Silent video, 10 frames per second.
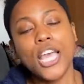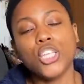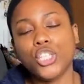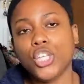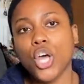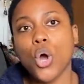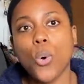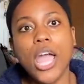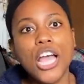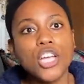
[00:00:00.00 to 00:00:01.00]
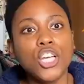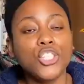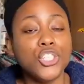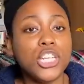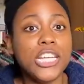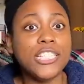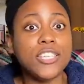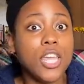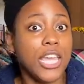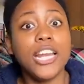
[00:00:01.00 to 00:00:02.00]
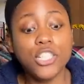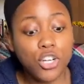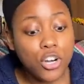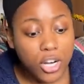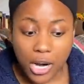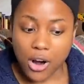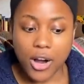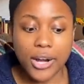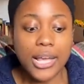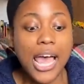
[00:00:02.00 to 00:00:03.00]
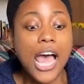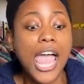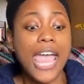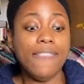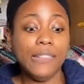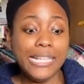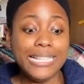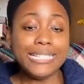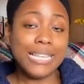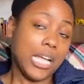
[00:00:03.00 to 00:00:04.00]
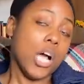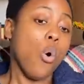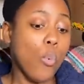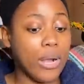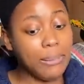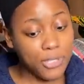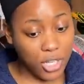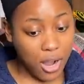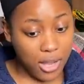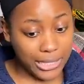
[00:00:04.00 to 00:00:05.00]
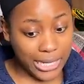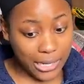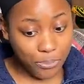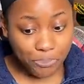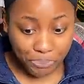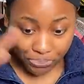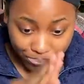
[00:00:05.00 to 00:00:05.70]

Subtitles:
So she's getting to her car and Lisa went up to Colleen,